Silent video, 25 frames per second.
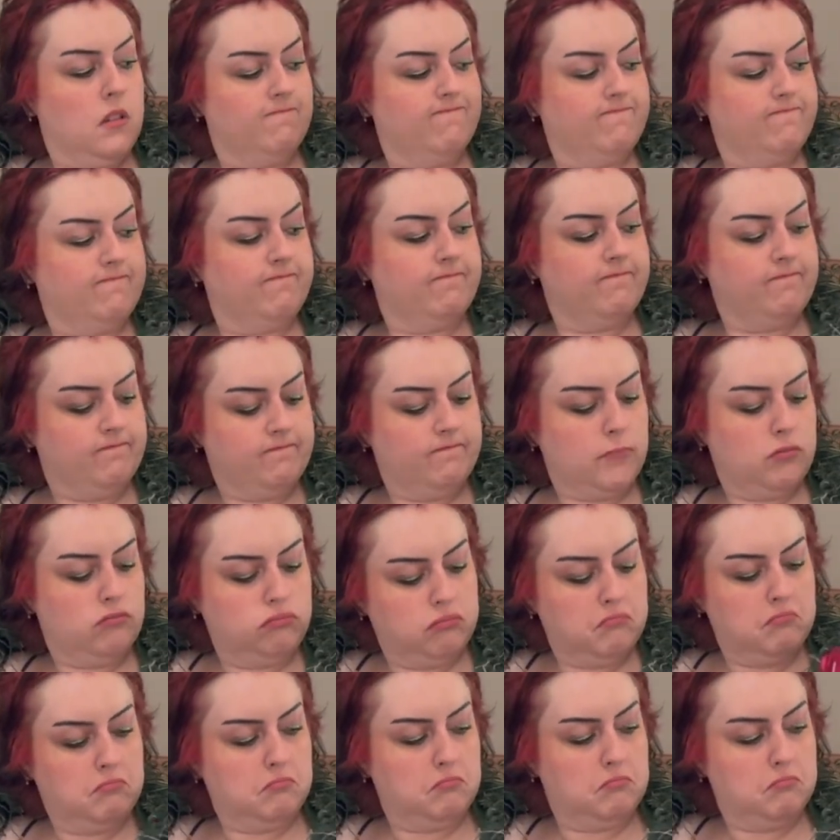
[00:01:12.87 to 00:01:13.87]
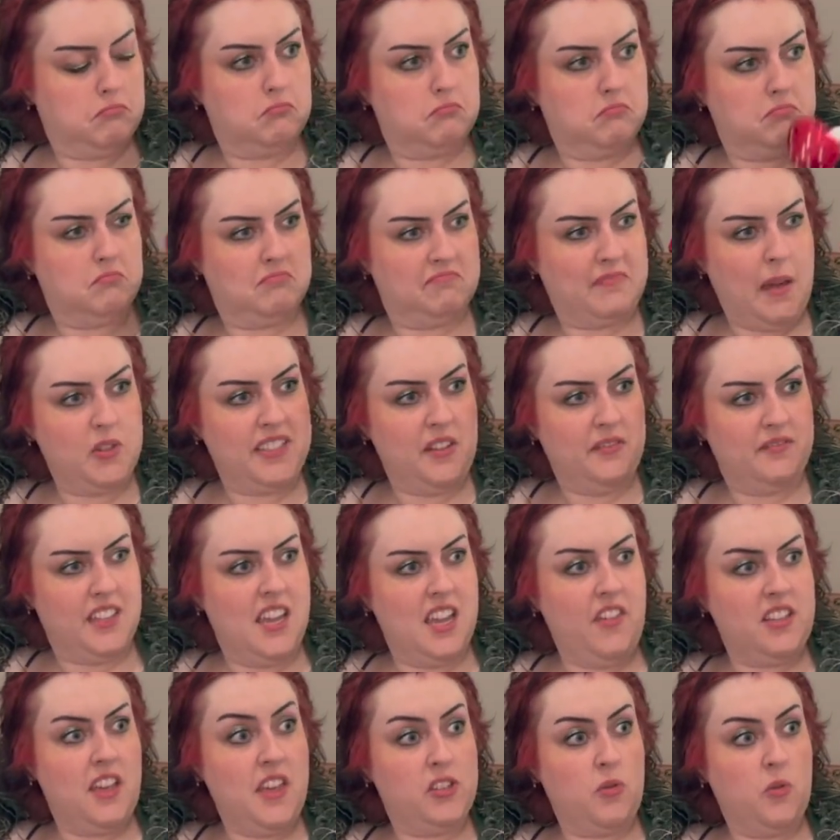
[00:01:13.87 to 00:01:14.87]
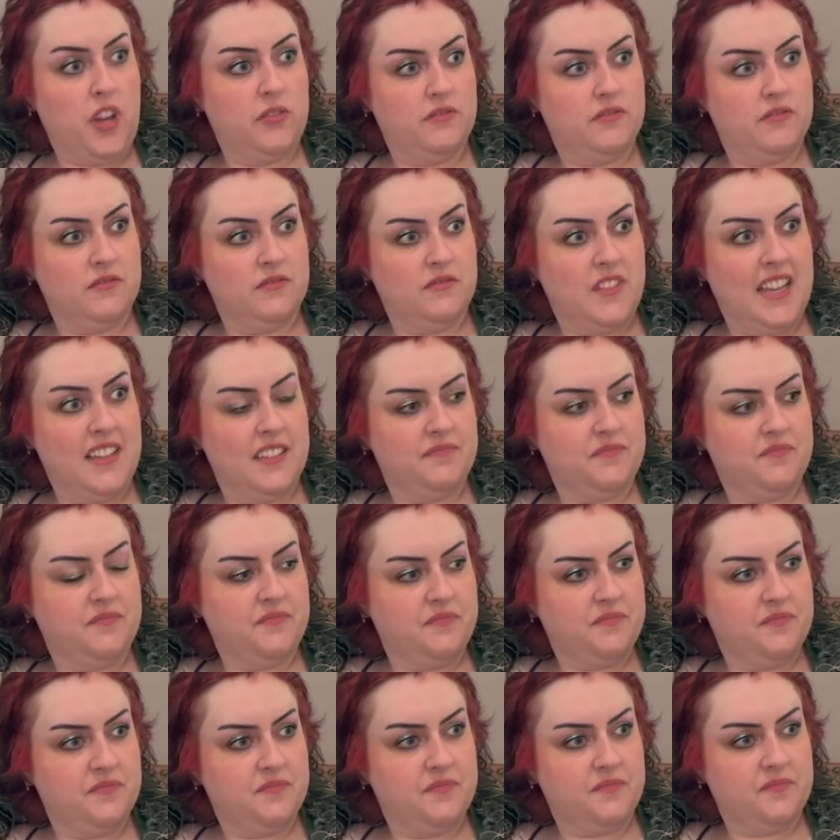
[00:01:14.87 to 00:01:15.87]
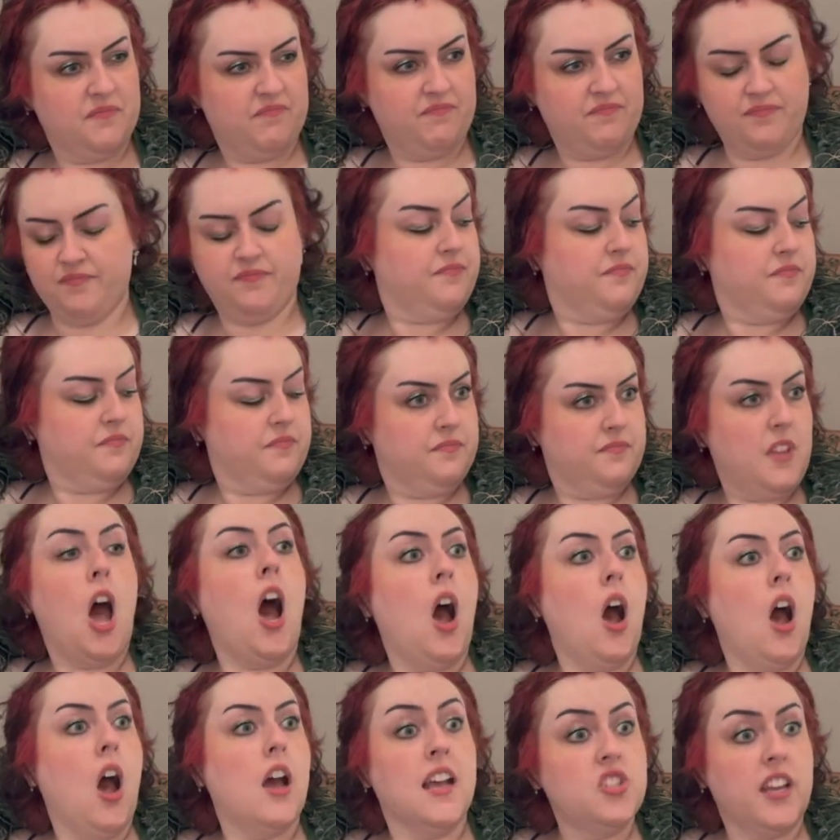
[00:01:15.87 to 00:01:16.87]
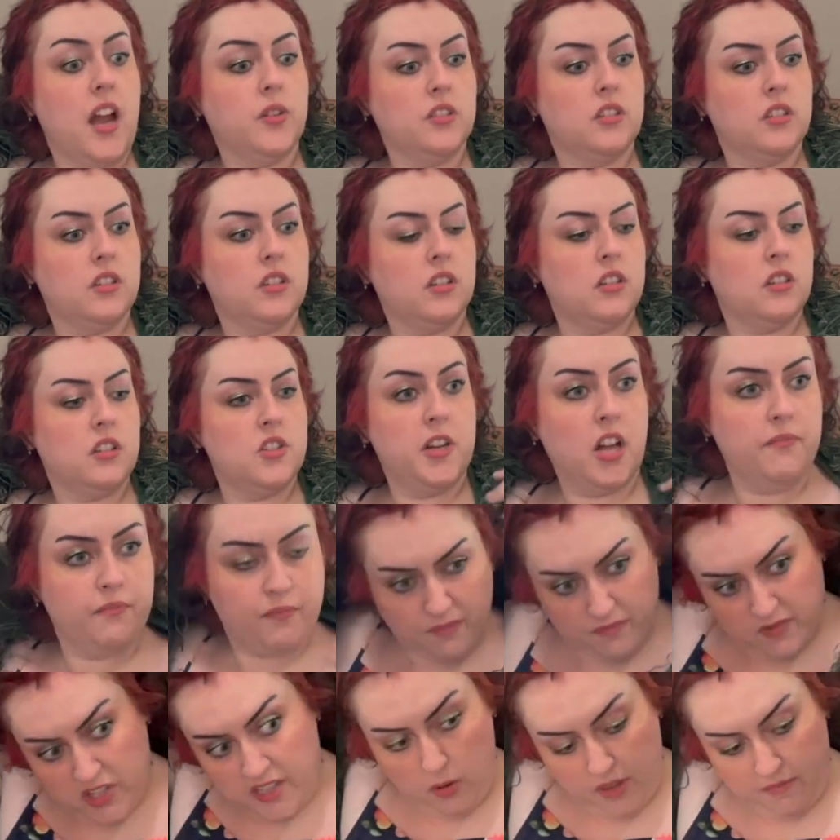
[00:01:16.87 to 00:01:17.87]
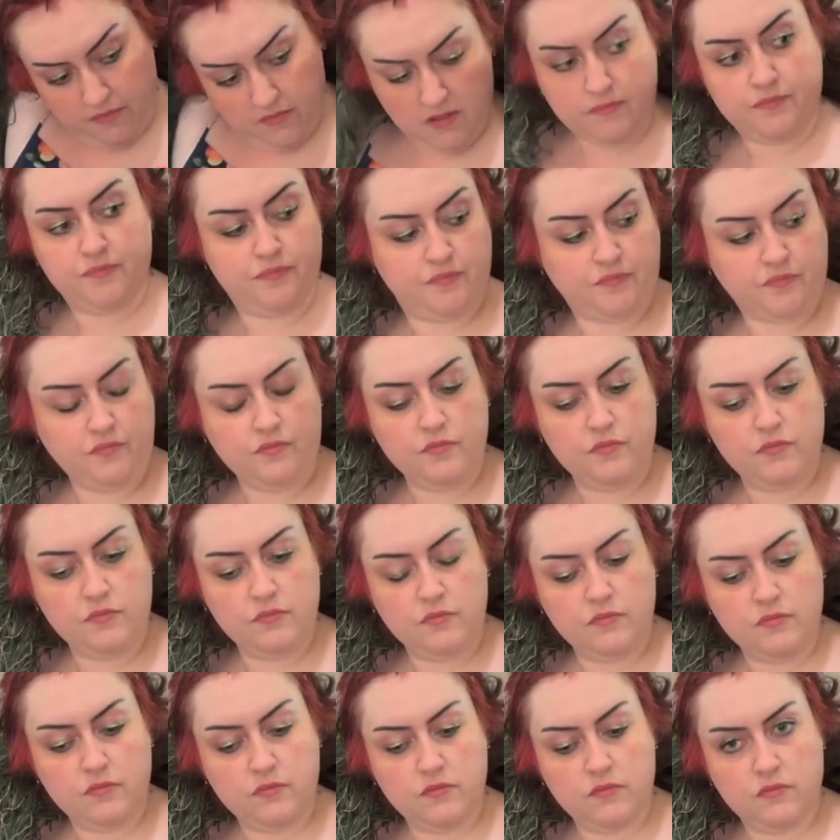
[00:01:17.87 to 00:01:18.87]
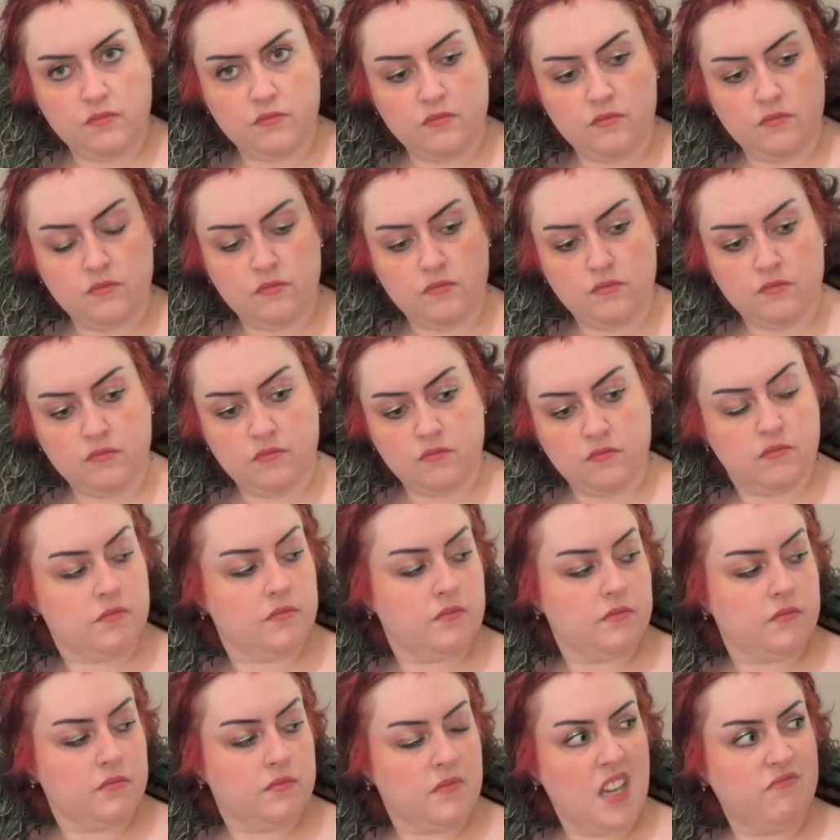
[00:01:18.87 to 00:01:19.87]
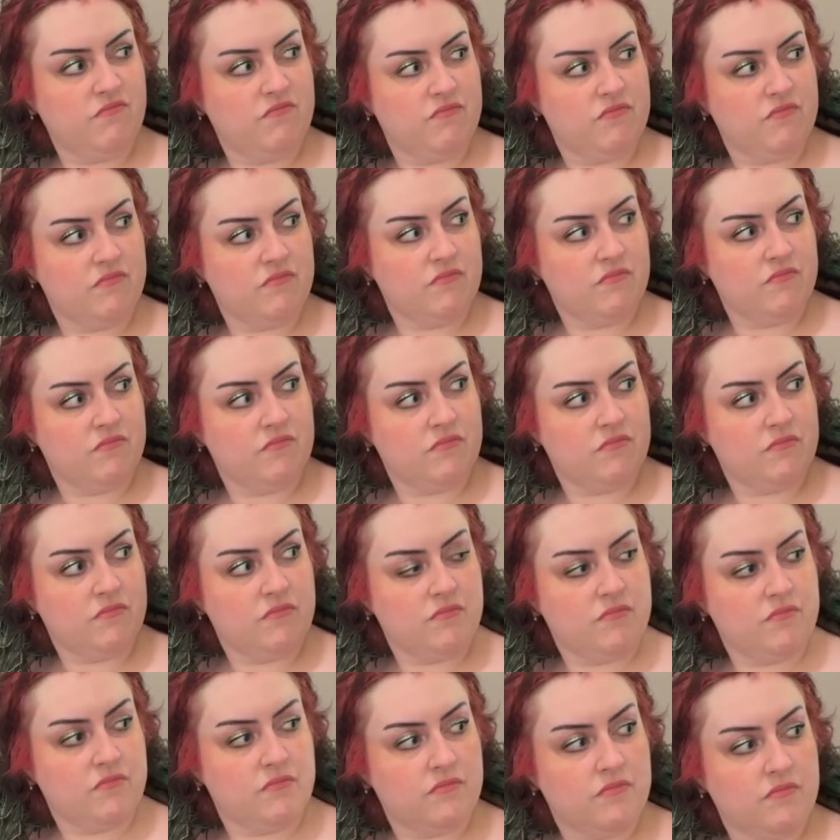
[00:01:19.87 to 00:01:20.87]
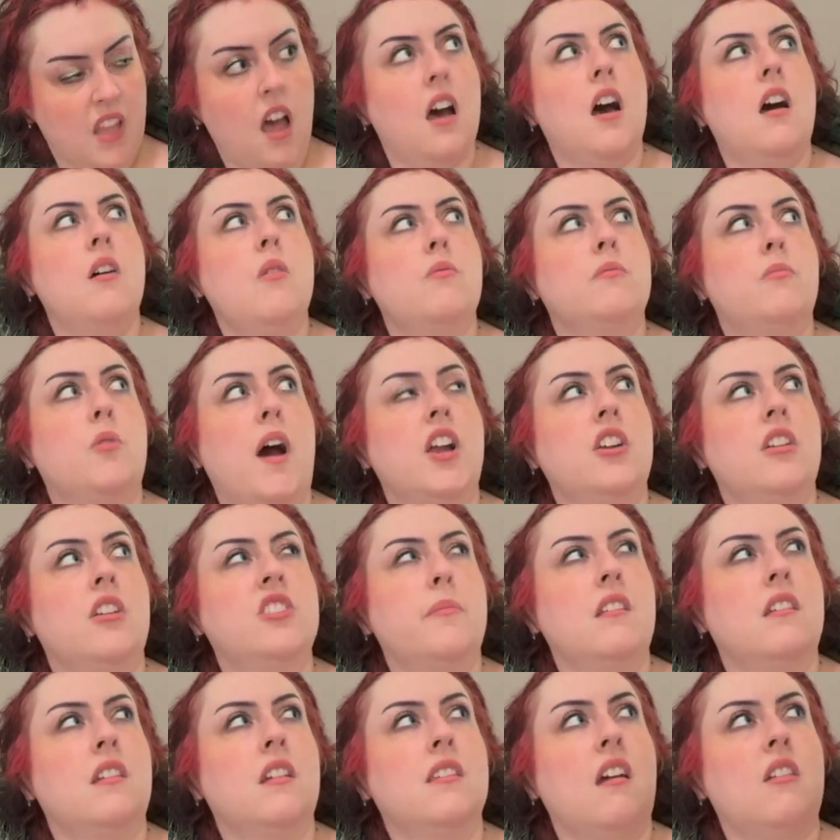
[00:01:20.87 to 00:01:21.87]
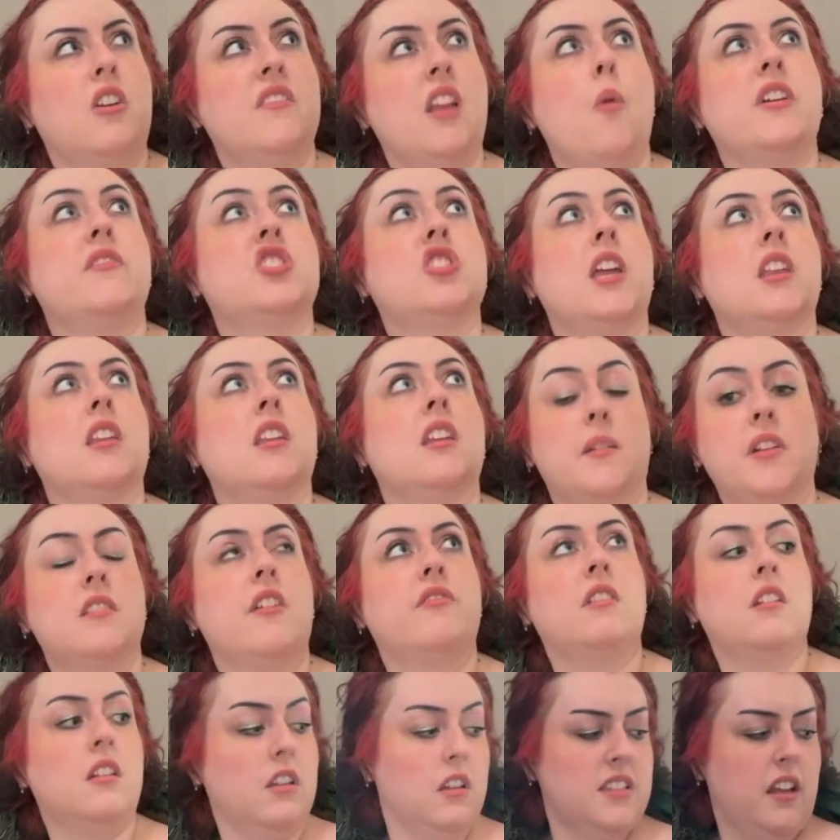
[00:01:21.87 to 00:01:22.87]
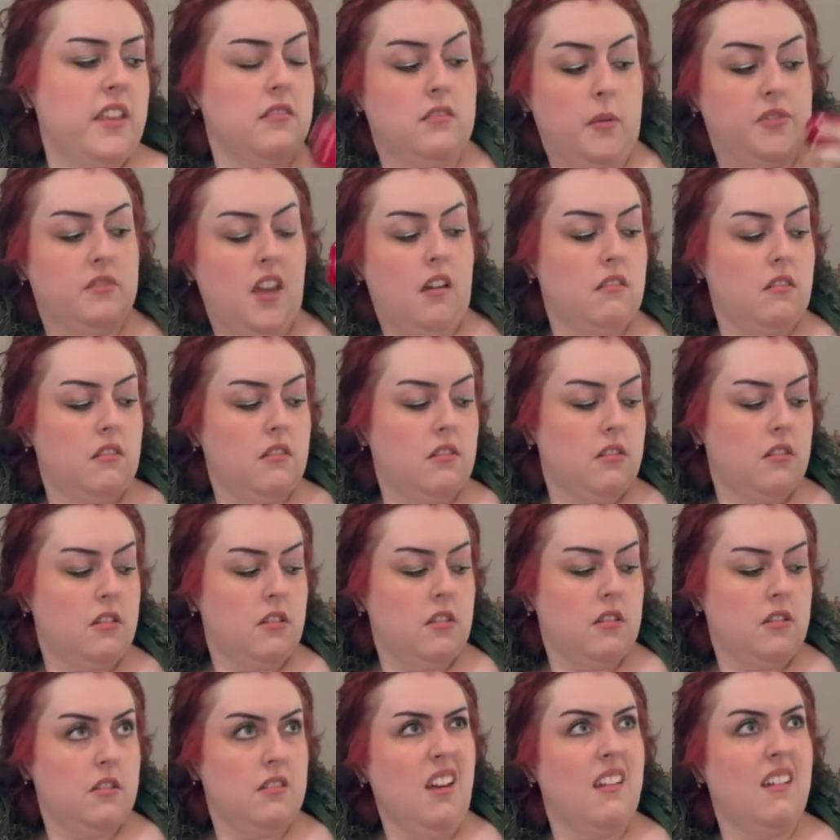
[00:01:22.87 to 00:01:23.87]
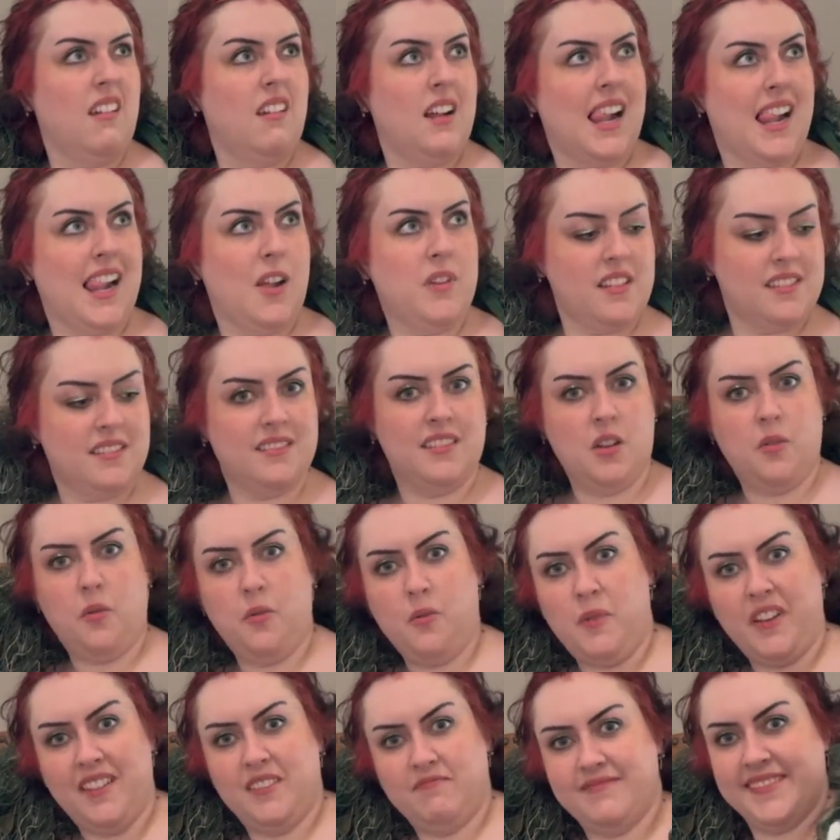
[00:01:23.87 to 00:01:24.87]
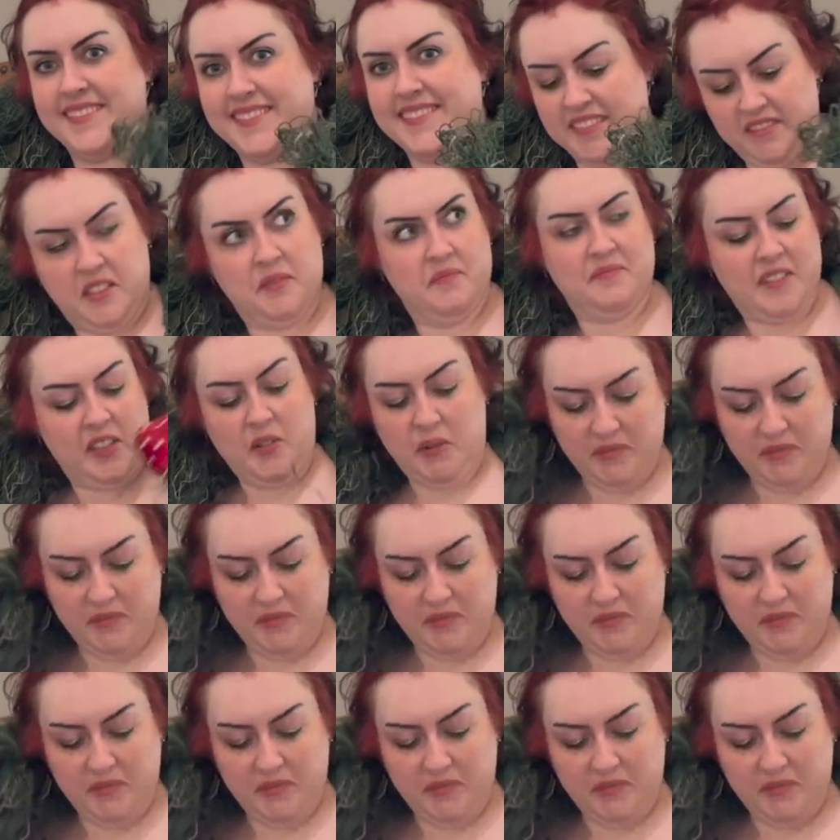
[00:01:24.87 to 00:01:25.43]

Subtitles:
securing them that way. Oh God, it's all falling apart. So my friend Victory tried to help. They are giving me advice right here. The advice is to pray, basically.